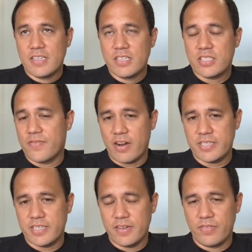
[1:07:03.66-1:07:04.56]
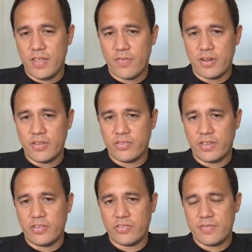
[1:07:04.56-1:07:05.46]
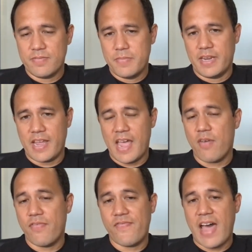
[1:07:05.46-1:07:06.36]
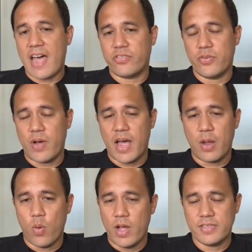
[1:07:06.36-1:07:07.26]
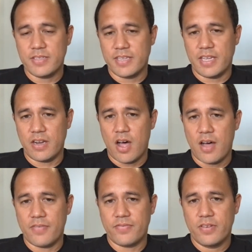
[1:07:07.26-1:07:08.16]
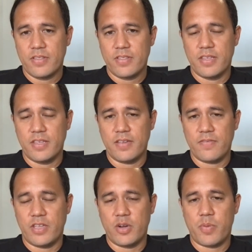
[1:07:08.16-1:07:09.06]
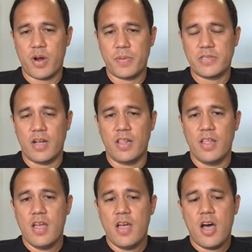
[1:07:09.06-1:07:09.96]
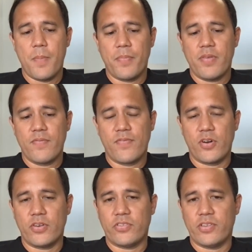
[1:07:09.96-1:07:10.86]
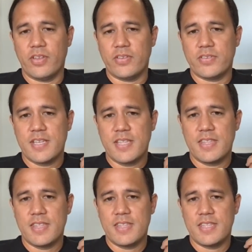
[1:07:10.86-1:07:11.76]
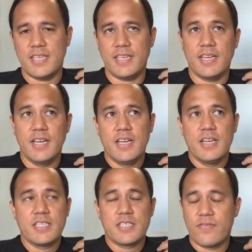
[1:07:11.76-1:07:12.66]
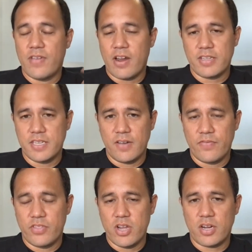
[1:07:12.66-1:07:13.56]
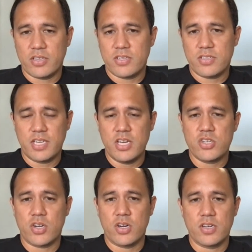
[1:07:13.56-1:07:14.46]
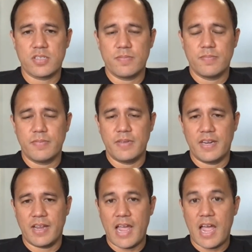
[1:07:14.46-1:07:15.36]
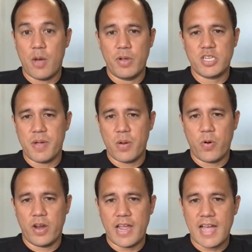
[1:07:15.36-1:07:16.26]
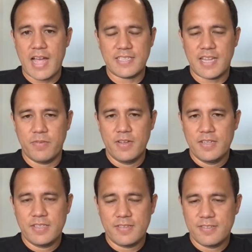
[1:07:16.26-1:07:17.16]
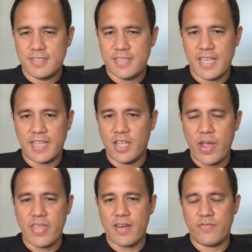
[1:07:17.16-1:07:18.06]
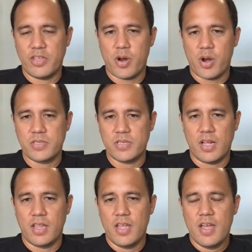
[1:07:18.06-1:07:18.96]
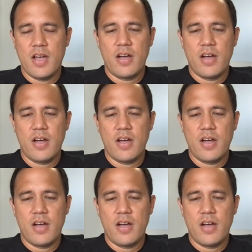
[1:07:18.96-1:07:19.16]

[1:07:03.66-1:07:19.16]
severity of liver disease, meaning how fast do I want to get off the phenobarbital versus the severity of the dog's seizures, meaning how much am I worried as I'm taking away that phenobarbital,